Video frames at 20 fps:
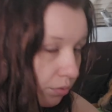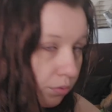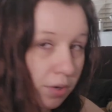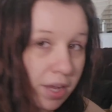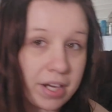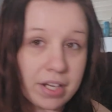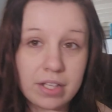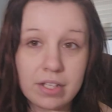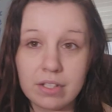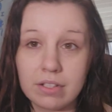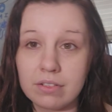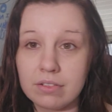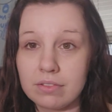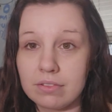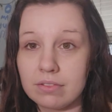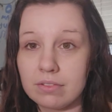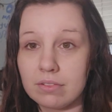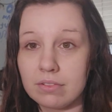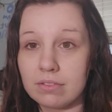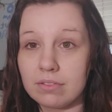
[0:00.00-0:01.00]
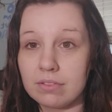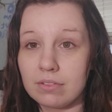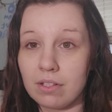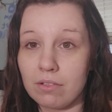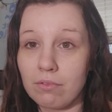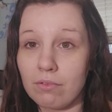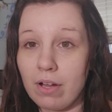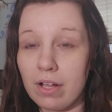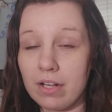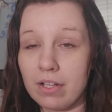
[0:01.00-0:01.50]
Reddit. A
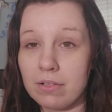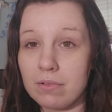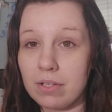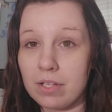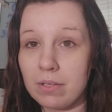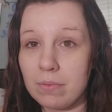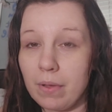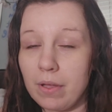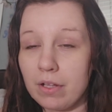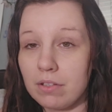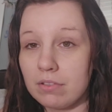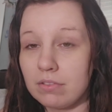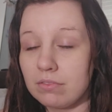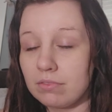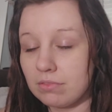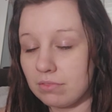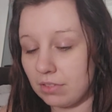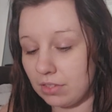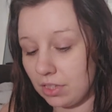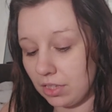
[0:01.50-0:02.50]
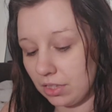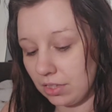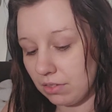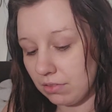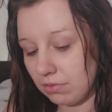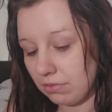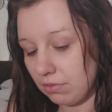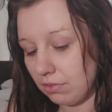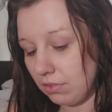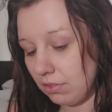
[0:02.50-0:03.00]
Reddit email. Okay.